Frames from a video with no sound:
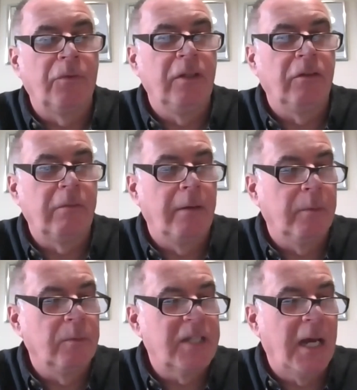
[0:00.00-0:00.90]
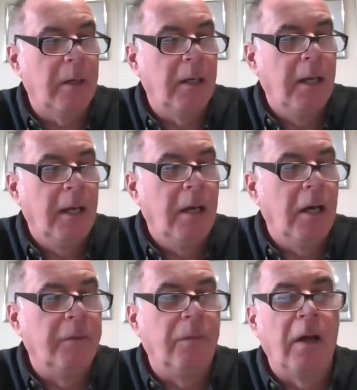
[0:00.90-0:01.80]
Since Grenfell Tower,
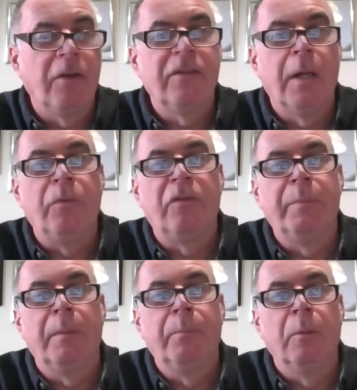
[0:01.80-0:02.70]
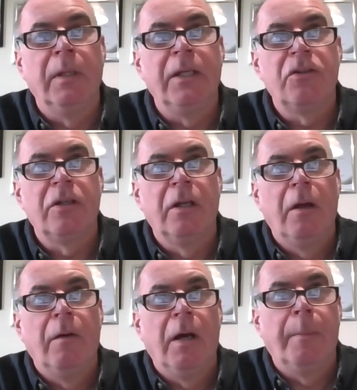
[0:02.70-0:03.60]
advice notes have been published
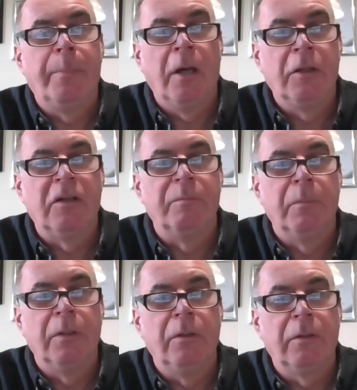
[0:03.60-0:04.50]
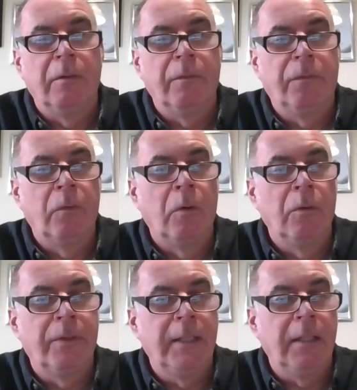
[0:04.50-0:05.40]
by the government
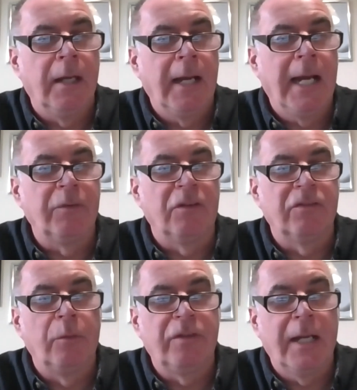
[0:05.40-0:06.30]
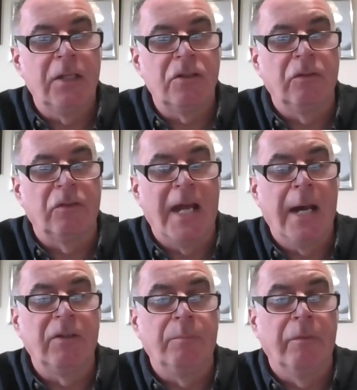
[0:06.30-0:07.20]
for the housing associations and
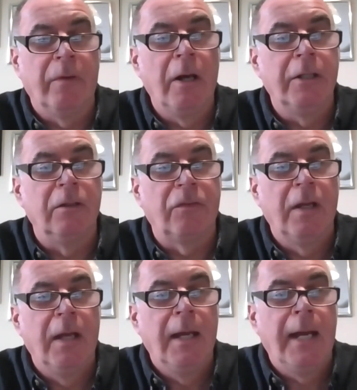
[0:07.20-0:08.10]
housing providers.